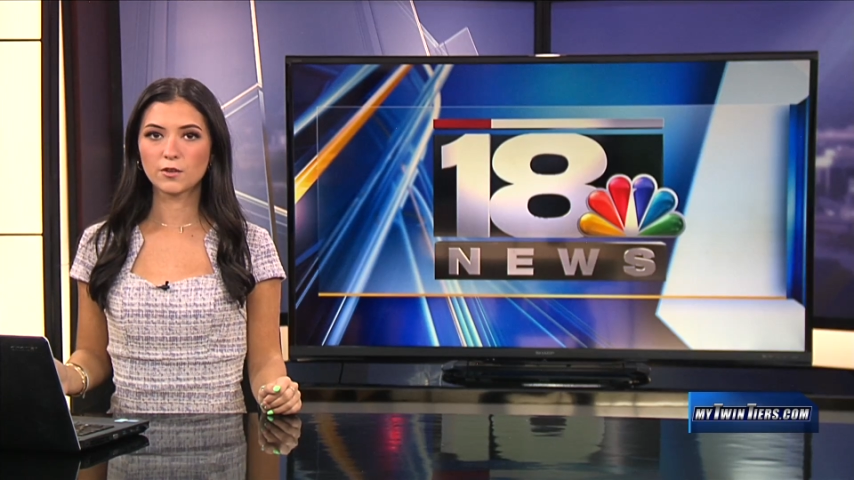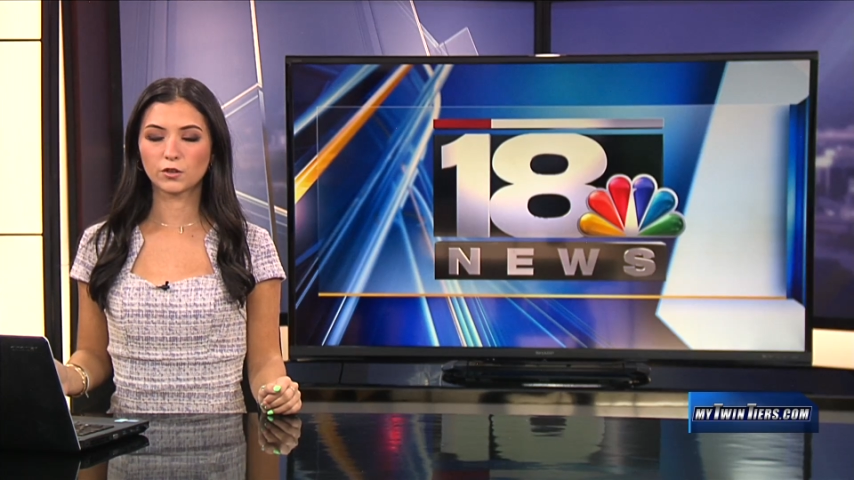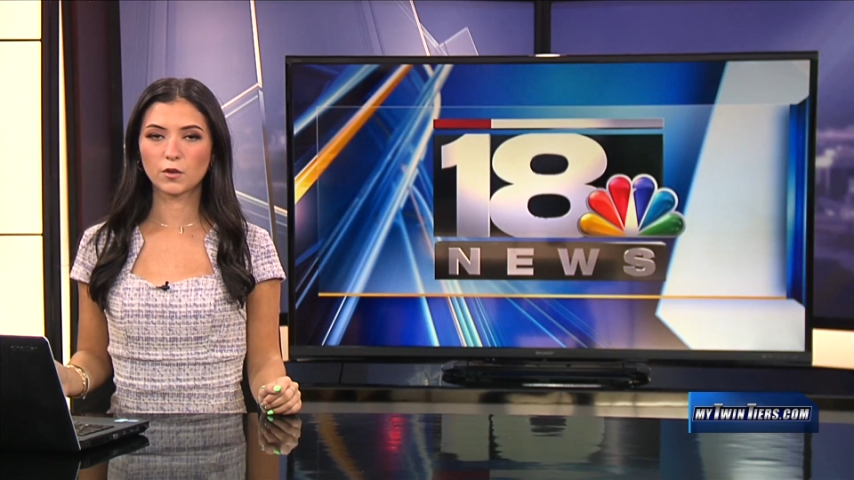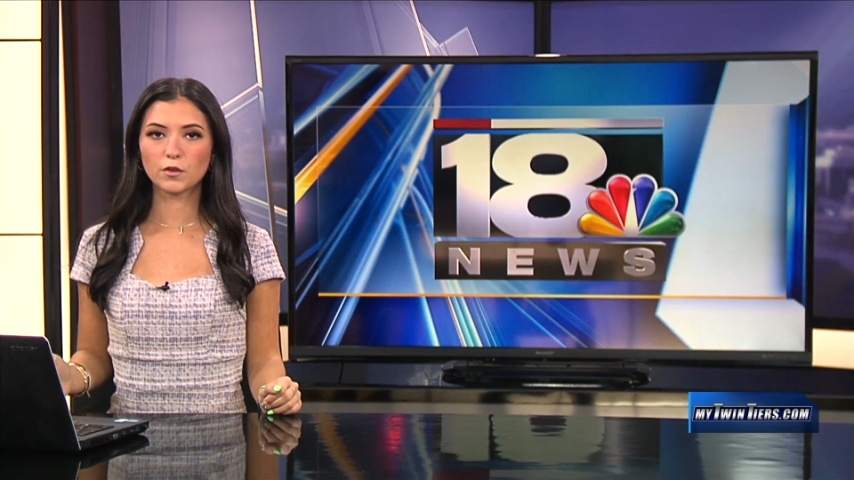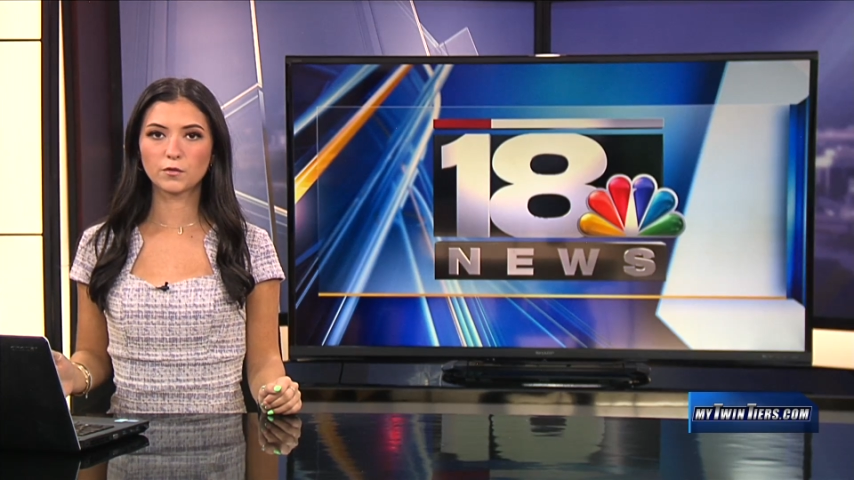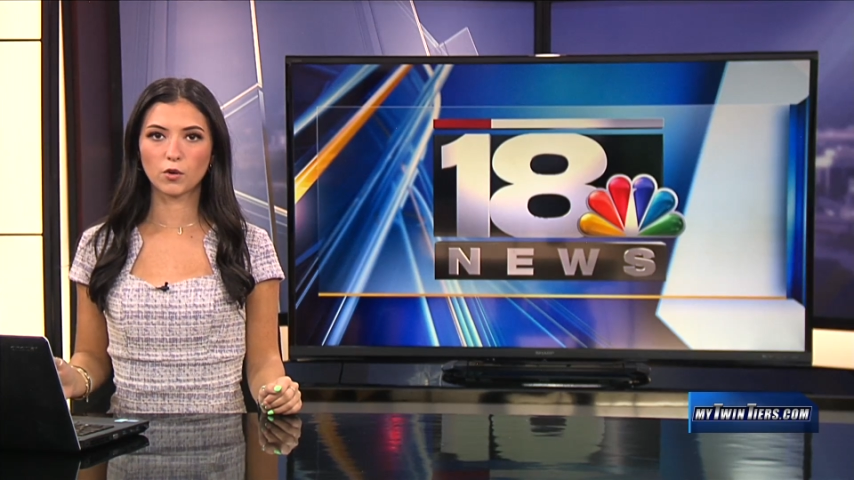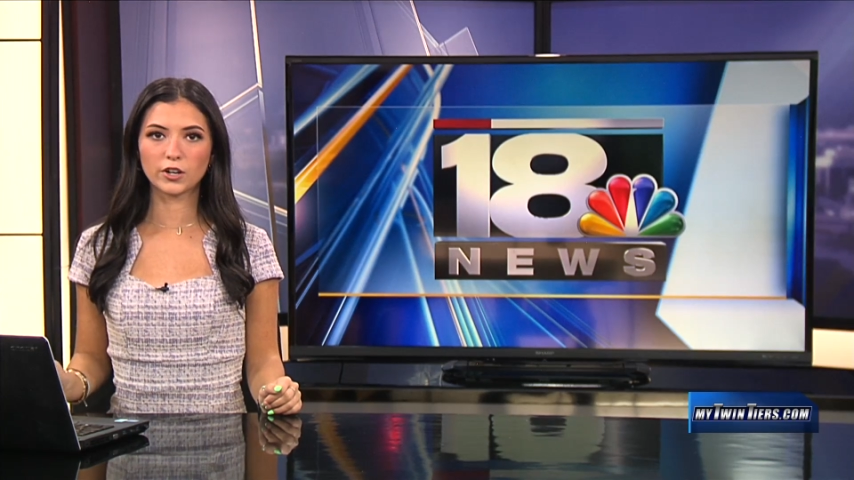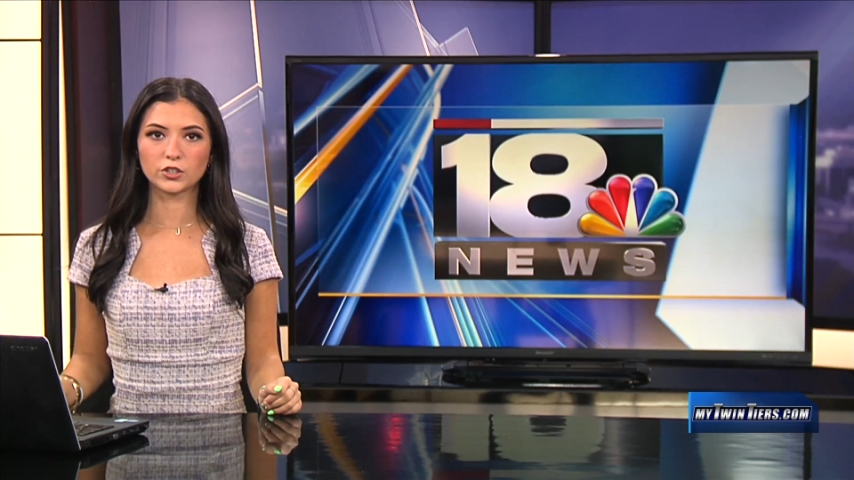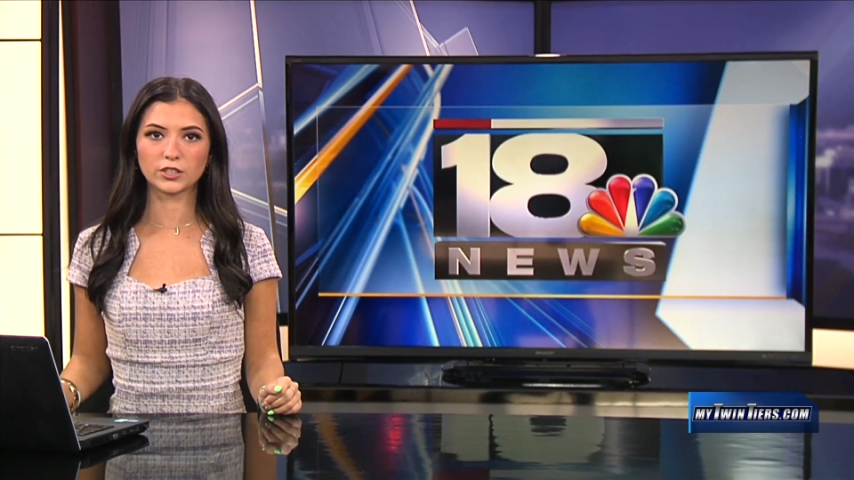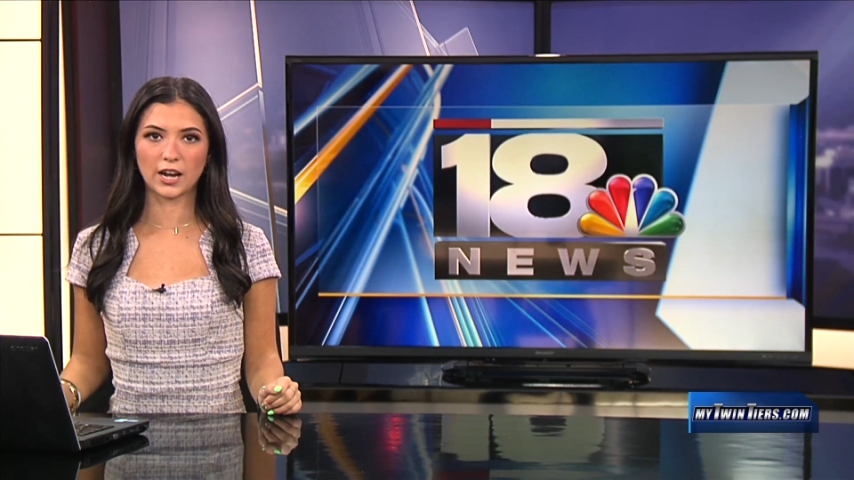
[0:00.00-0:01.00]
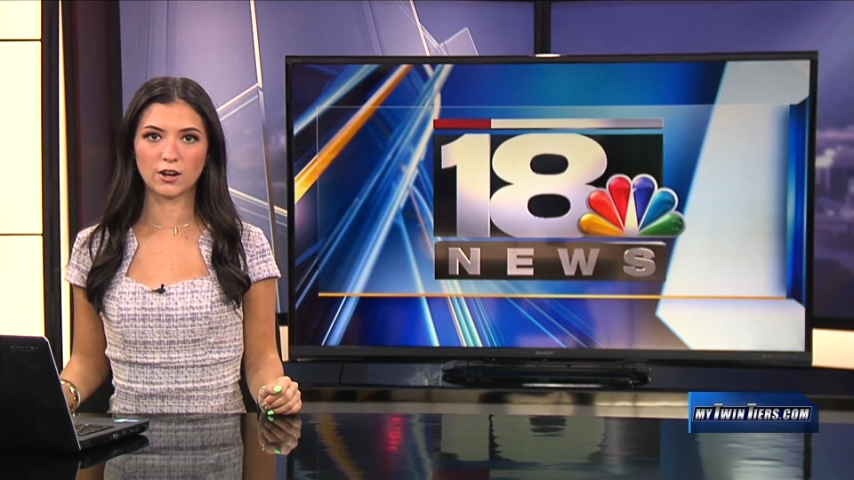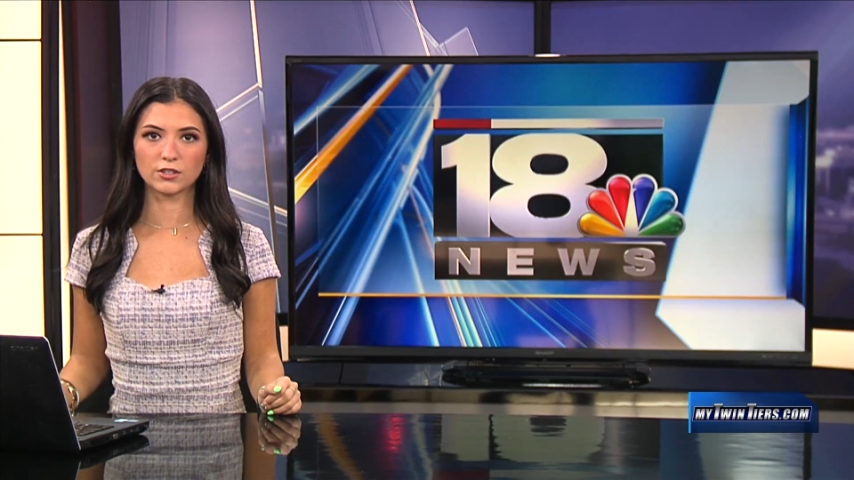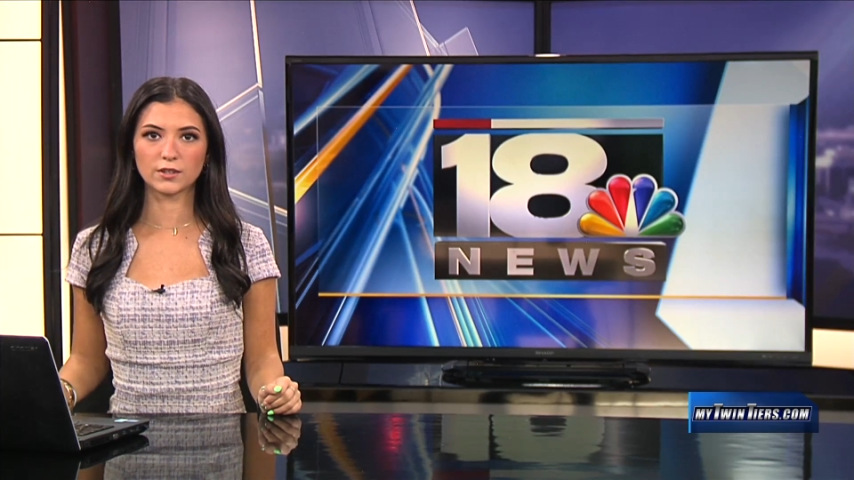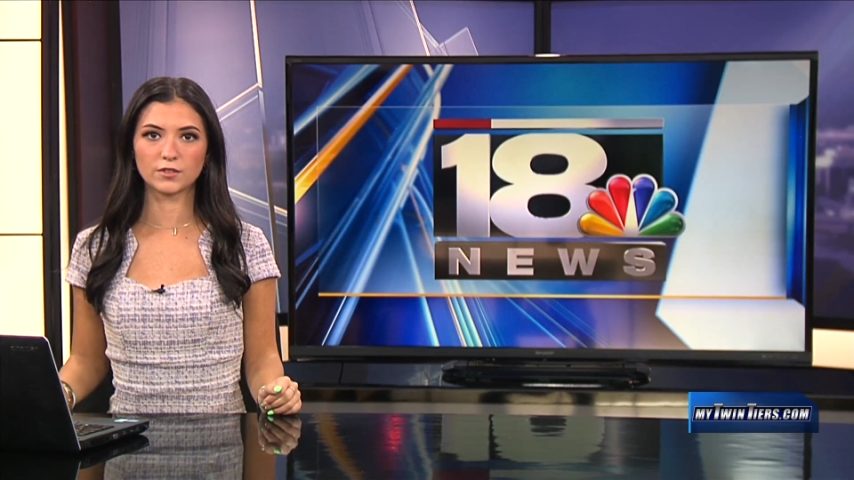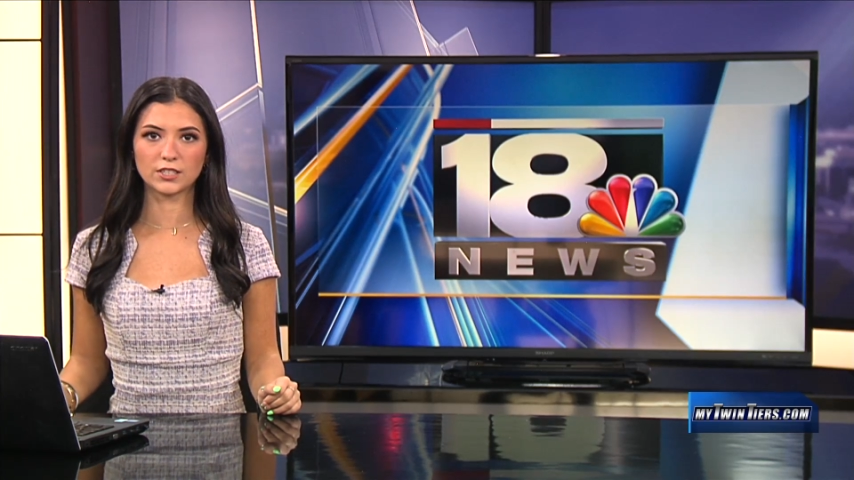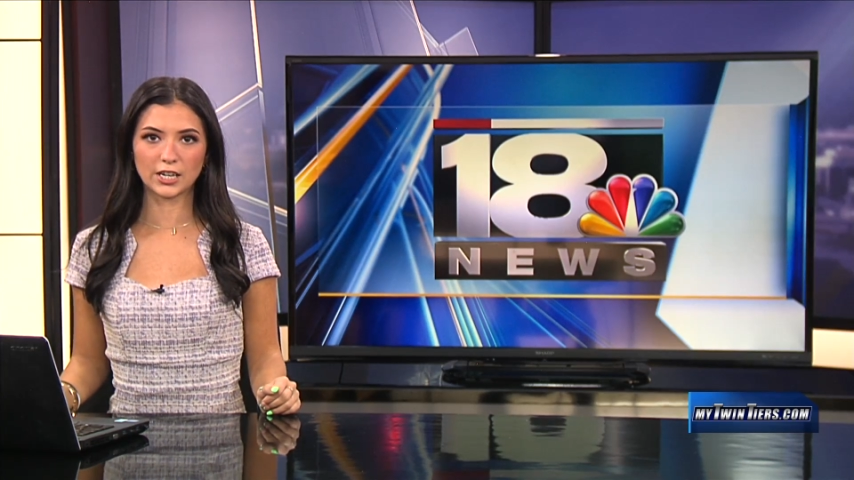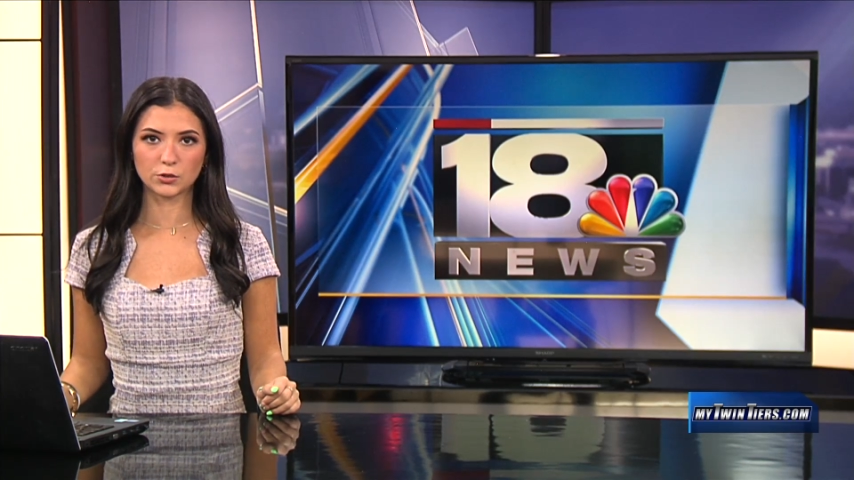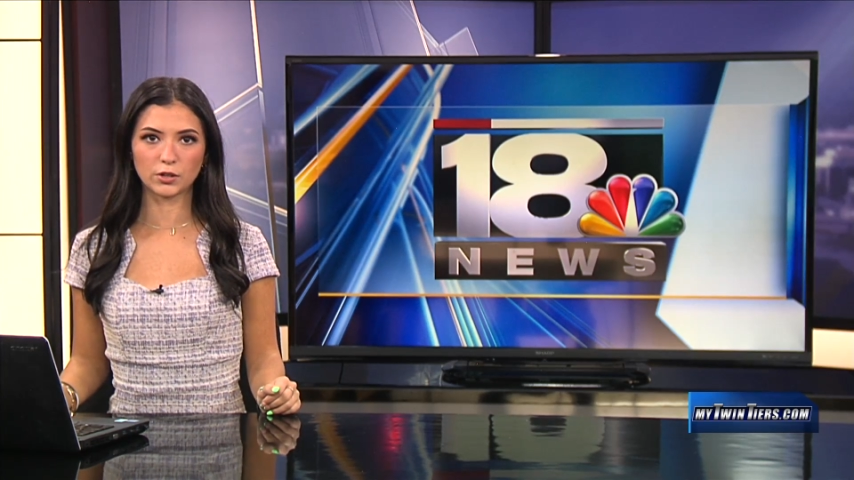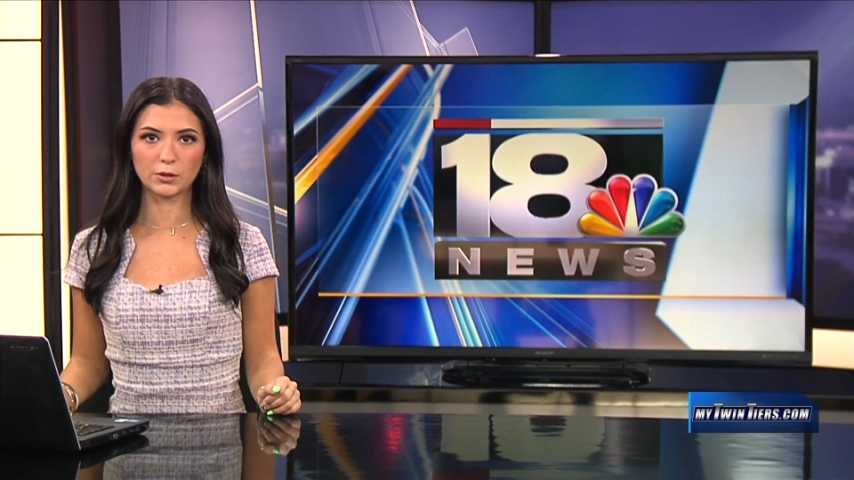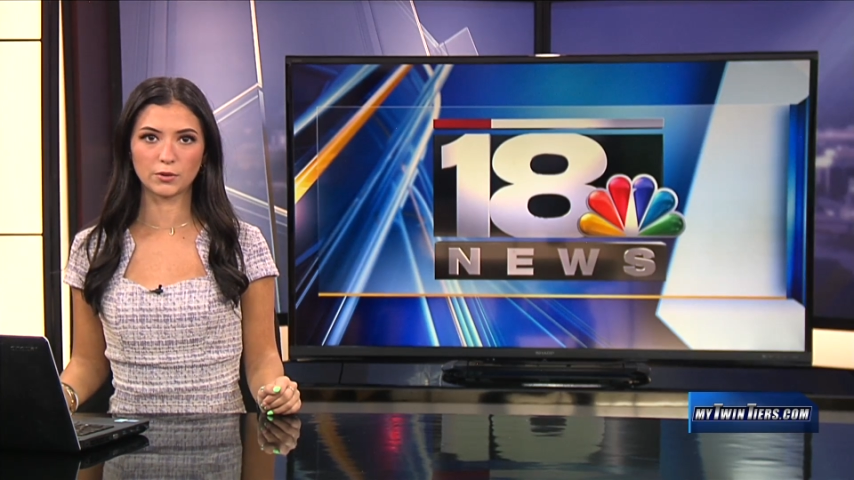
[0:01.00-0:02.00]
for over 400 counts of sexually